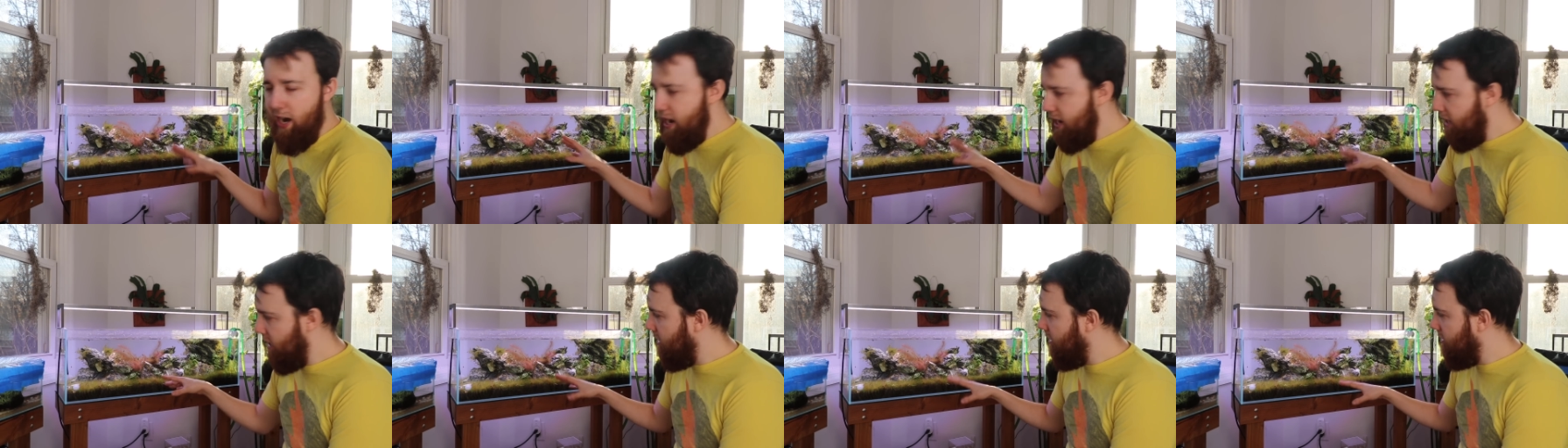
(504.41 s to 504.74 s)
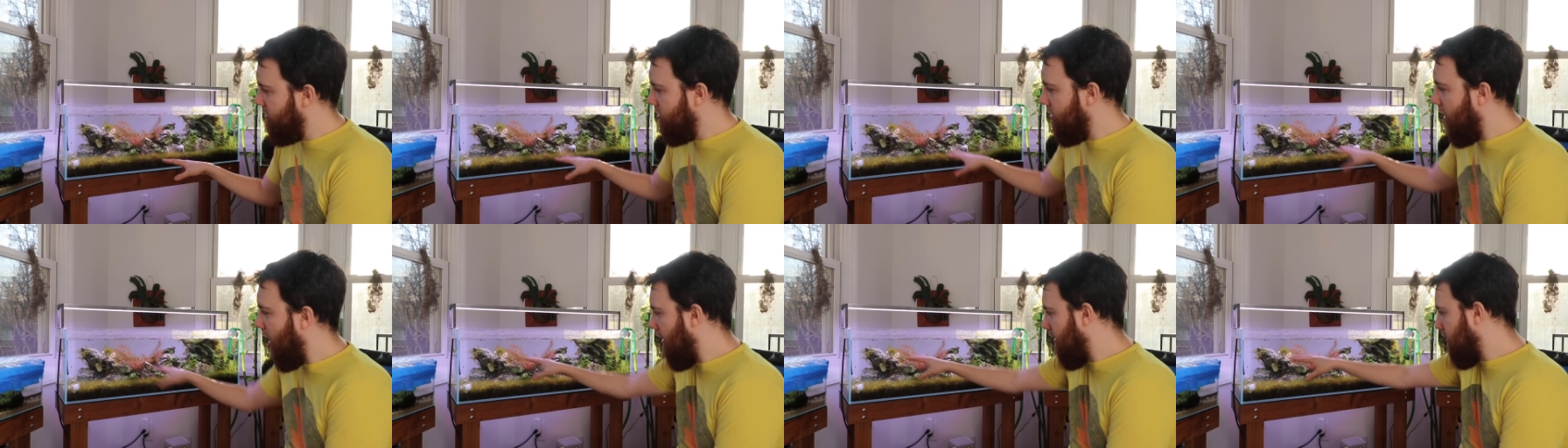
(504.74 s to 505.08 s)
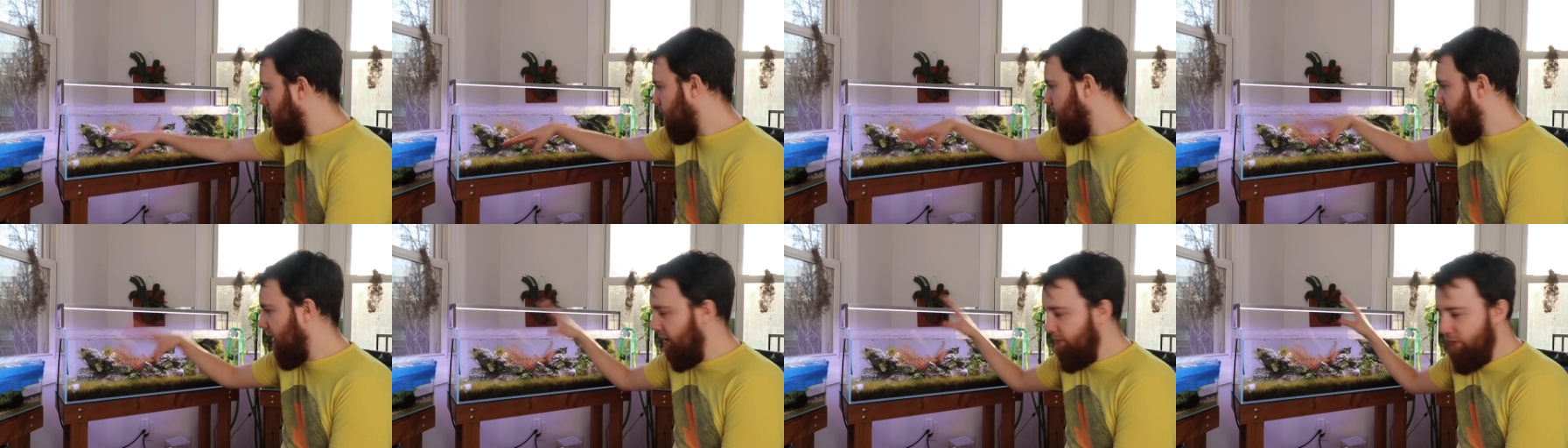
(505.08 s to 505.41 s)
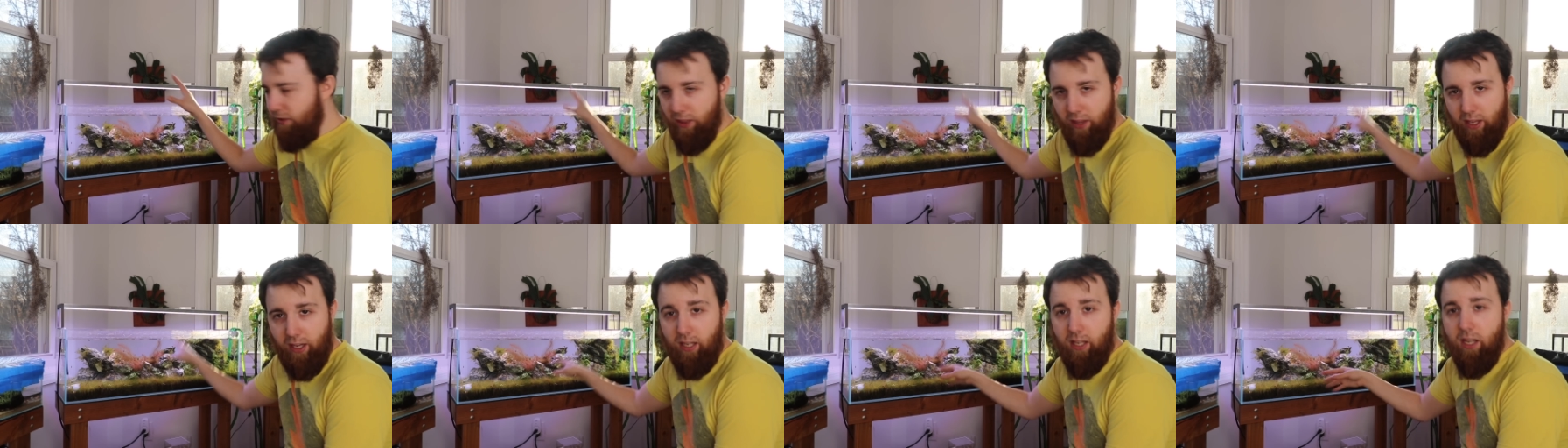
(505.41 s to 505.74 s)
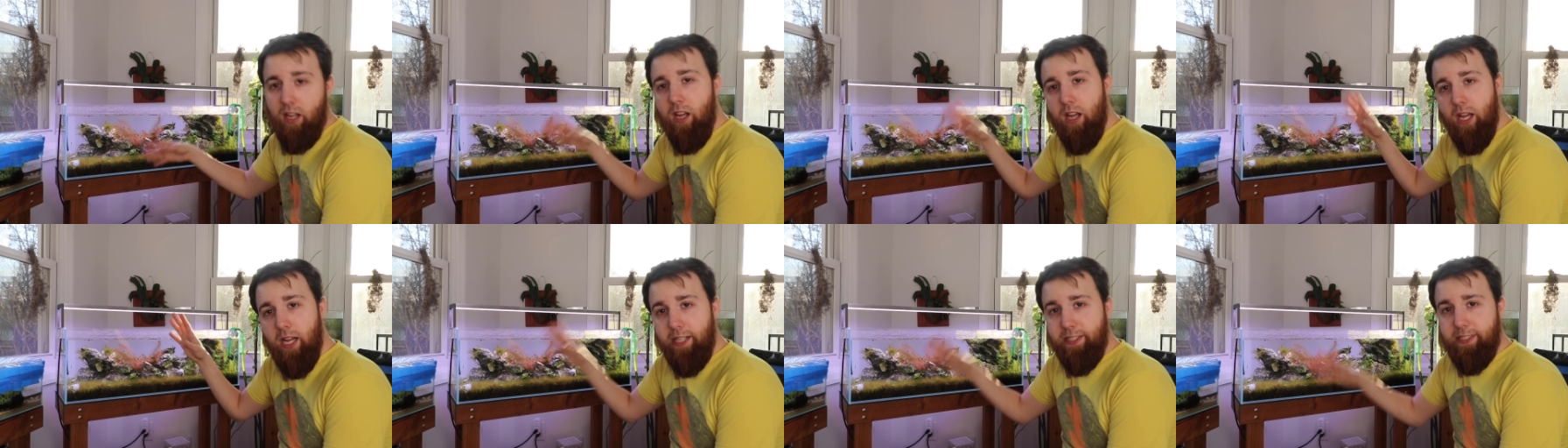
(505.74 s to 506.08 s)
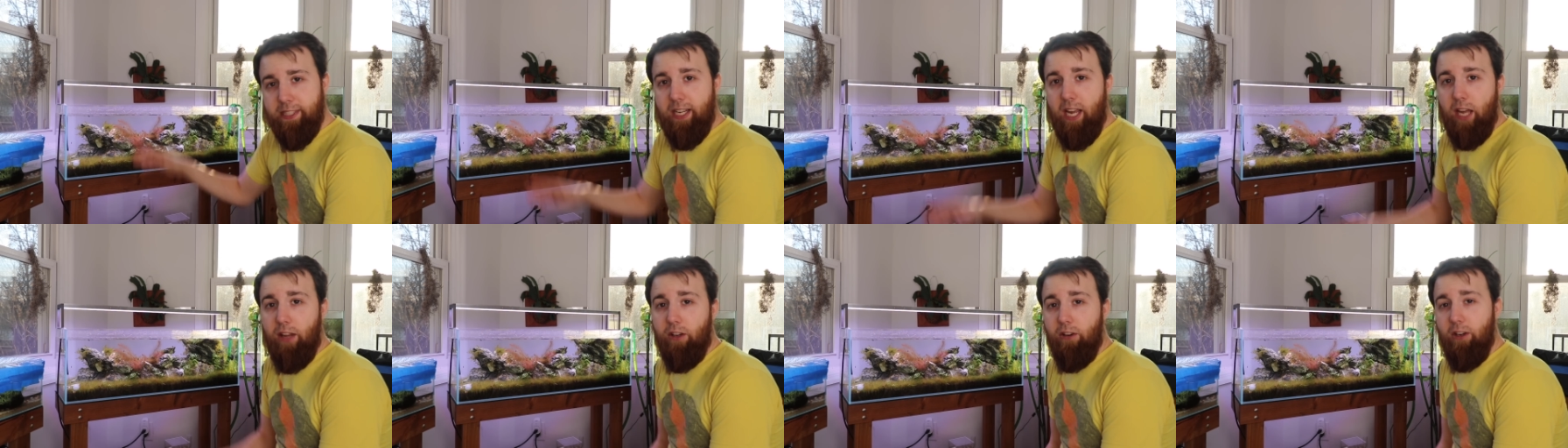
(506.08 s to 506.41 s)
$800 with everything
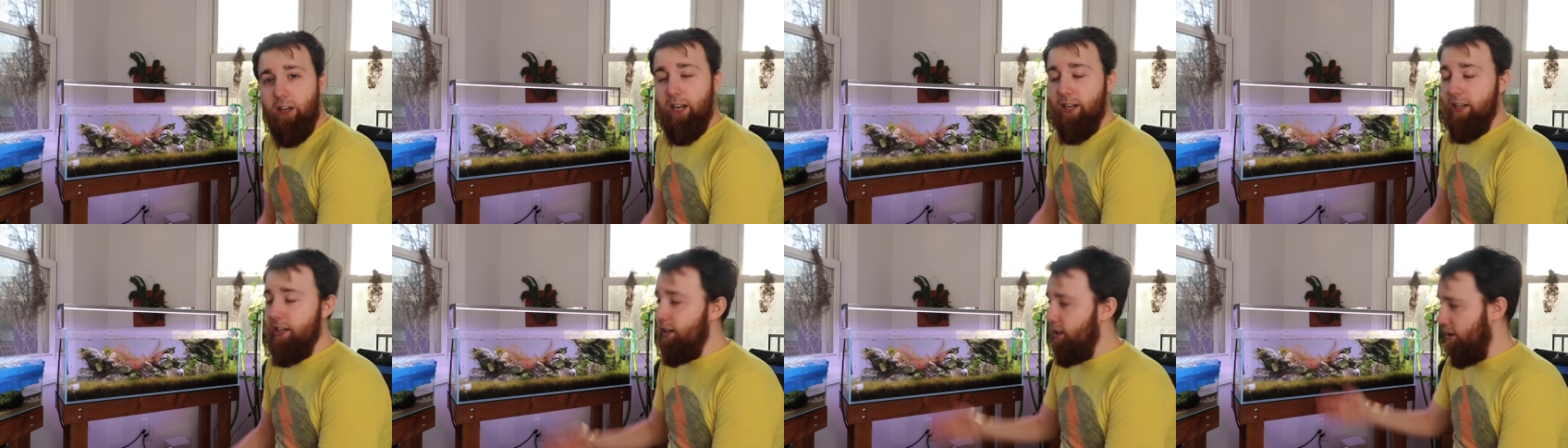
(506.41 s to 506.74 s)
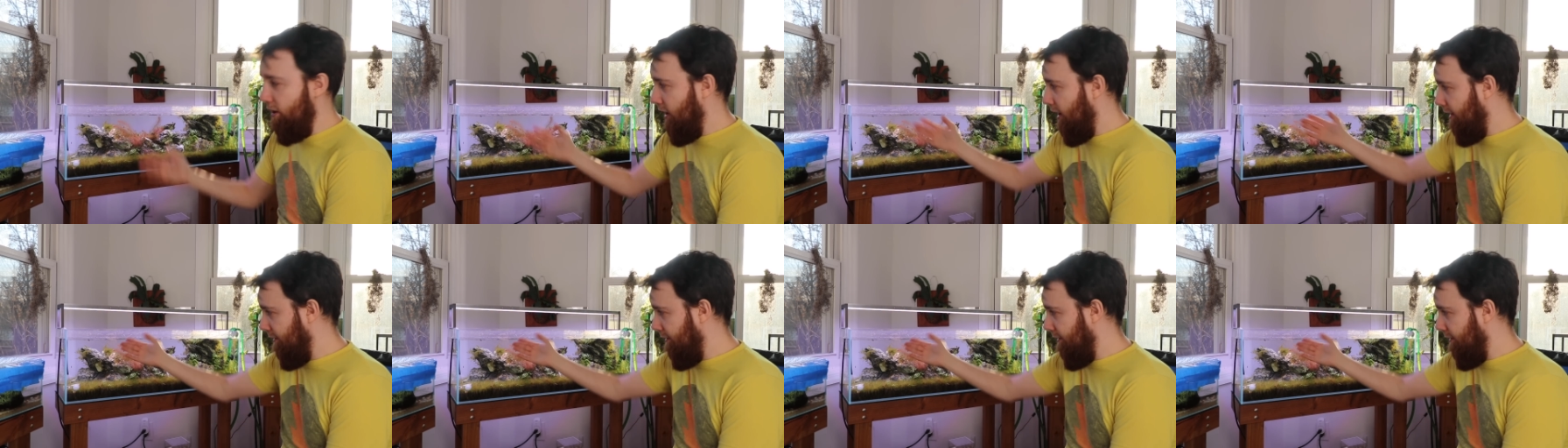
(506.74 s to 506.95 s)
together in here.